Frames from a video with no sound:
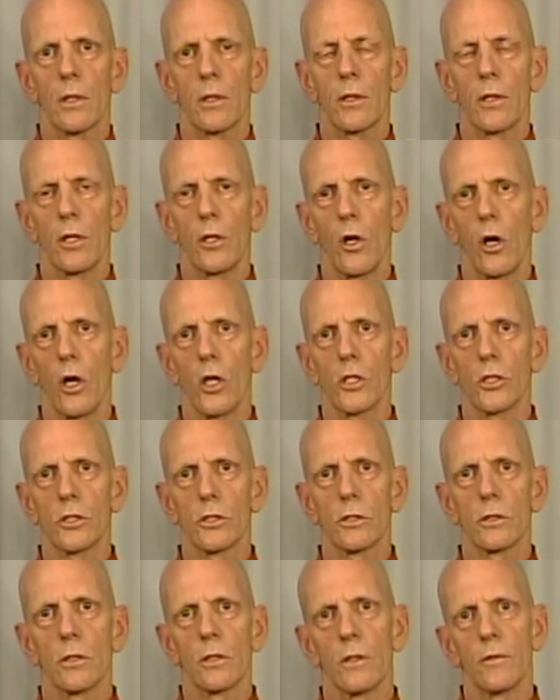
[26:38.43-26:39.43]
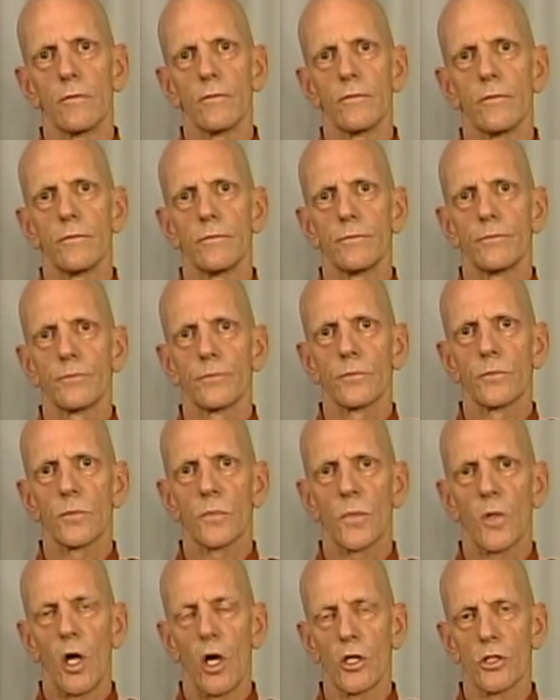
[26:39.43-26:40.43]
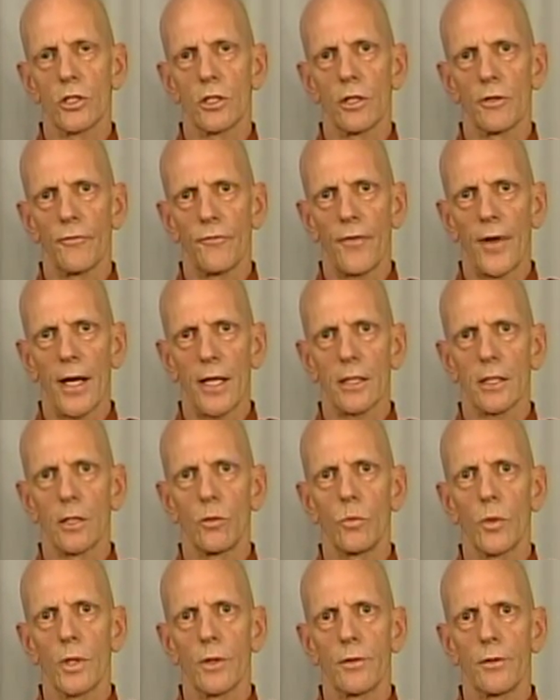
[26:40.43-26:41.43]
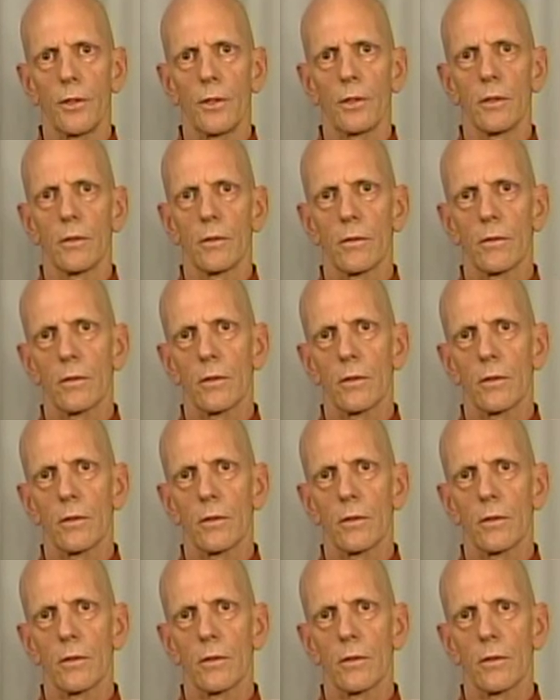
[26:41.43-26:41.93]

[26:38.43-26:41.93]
the laws of cause and effect and with the